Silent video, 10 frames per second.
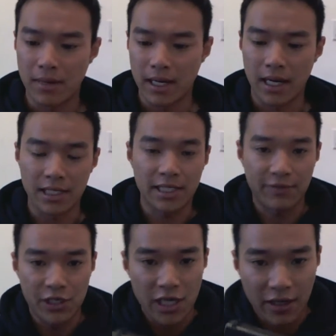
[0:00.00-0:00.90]
But
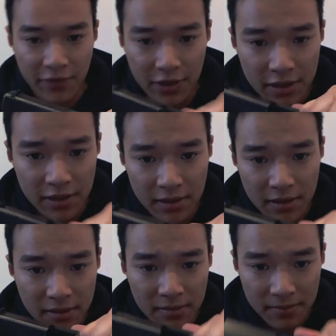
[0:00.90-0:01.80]
safety check first.
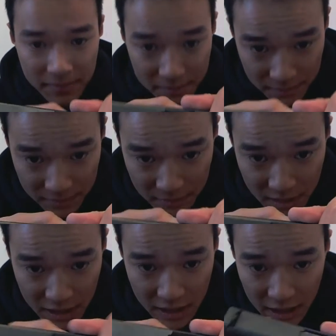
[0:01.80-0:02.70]

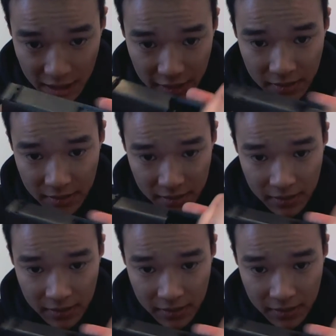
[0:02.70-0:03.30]
It's clear.